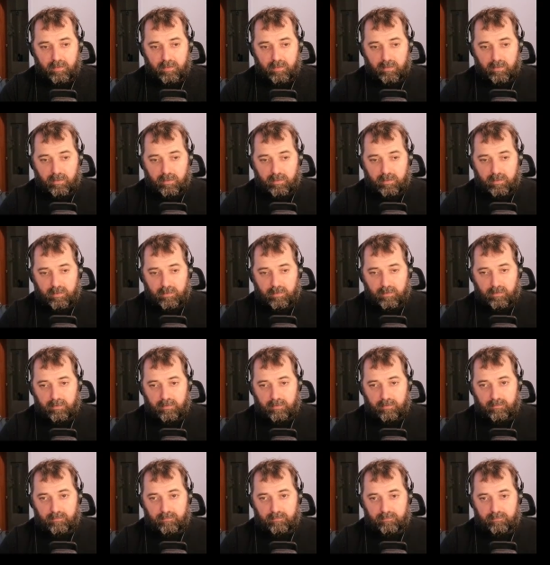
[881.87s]

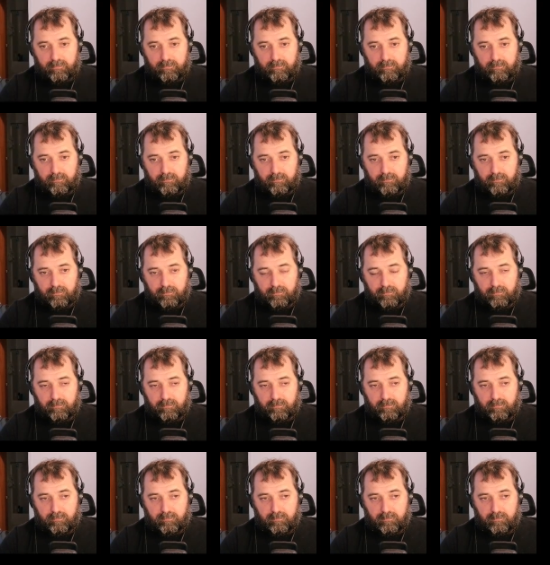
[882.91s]

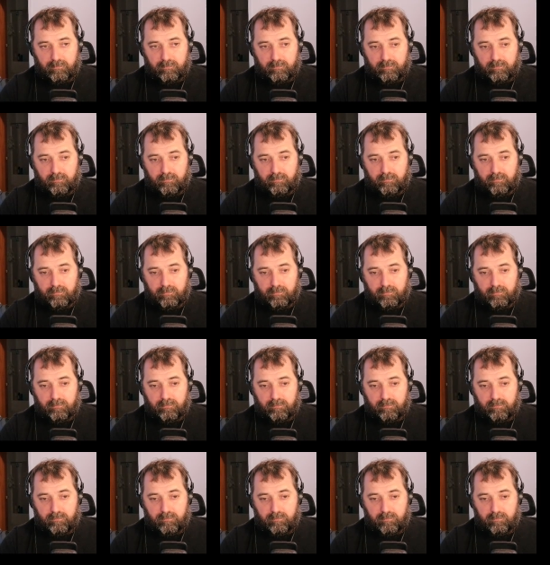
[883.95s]

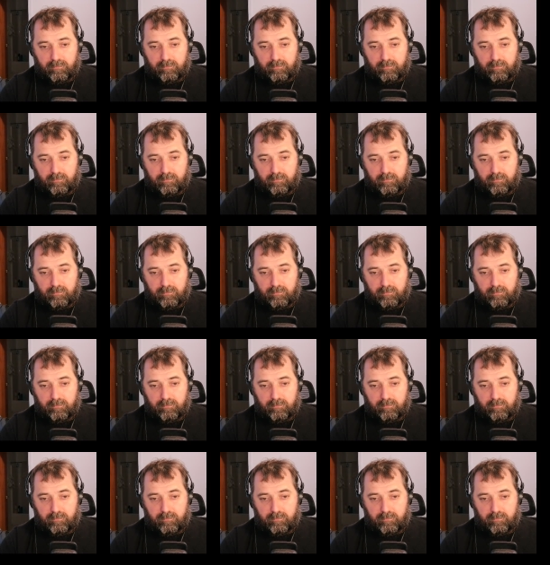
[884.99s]
(no one is talking)